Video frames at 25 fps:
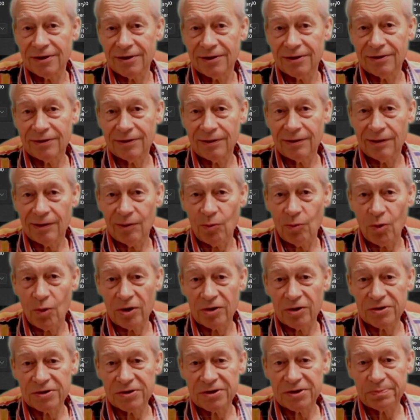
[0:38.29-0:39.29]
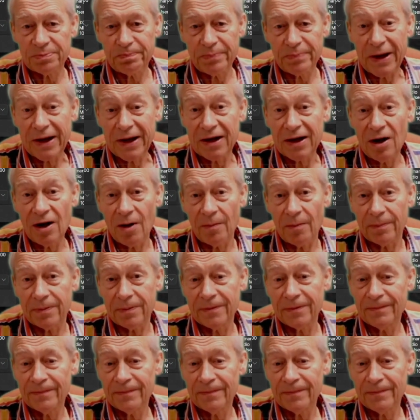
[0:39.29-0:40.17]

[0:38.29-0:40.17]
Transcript: uh, what I was picking up.